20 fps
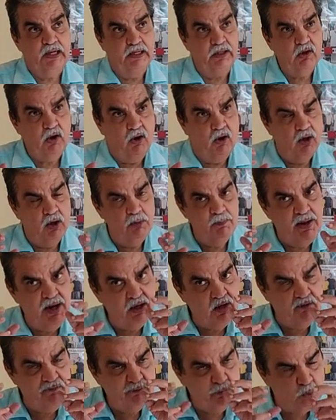that is the
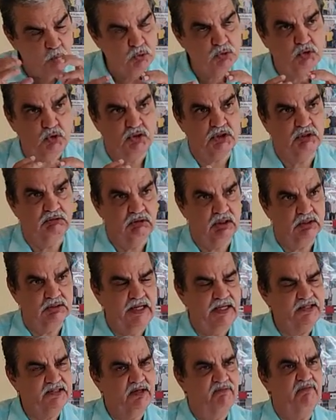hallmark of true social
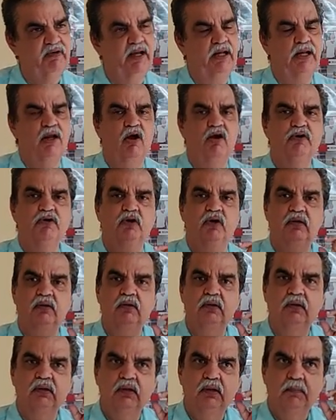work, that somewhere along
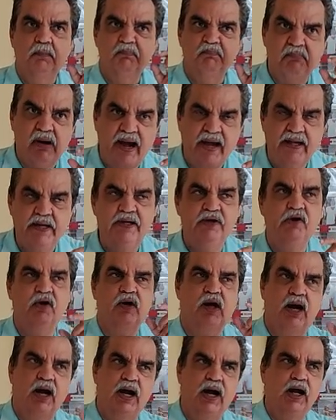your mind,
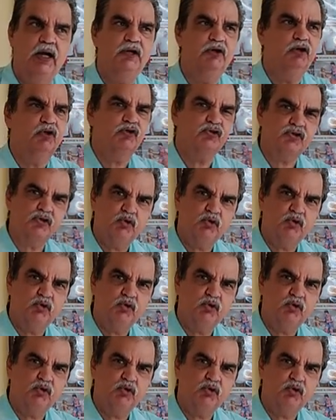your heart, your